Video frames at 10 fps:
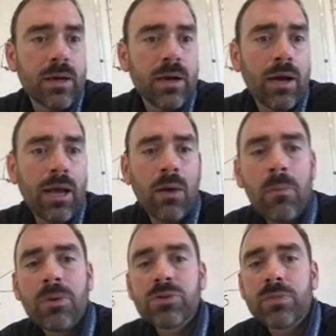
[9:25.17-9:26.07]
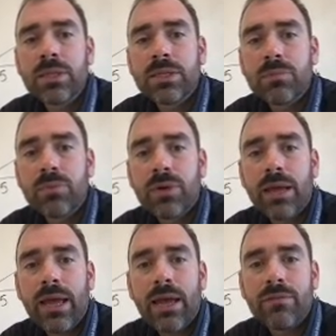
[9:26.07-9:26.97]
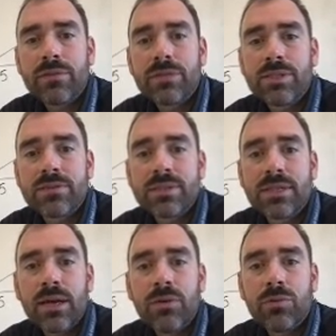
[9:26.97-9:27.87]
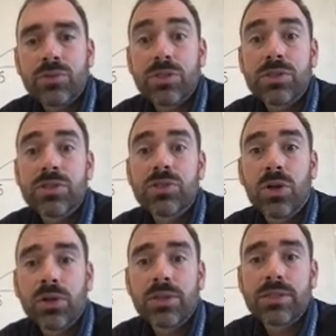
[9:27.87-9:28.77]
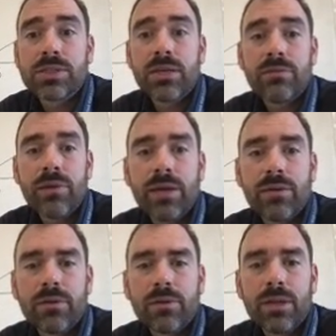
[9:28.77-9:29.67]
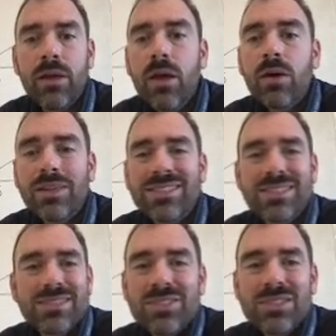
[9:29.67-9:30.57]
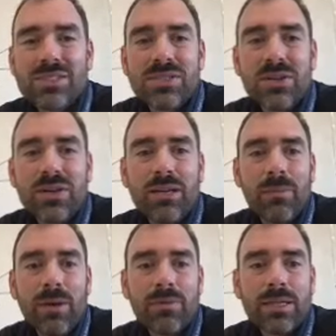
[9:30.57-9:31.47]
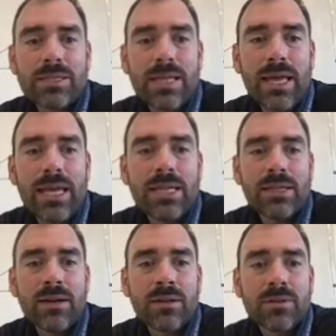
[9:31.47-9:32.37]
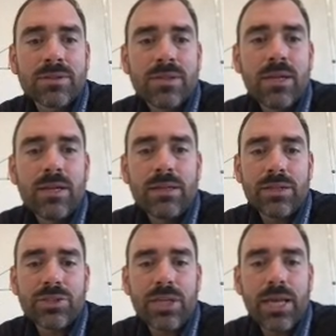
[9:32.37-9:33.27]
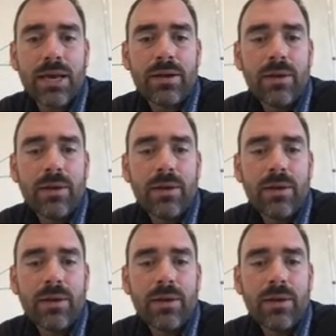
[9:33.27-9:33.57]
how much money did Priya have in her savings account when she started to save regularly? That's just the starting amount. That's that $80 that she had.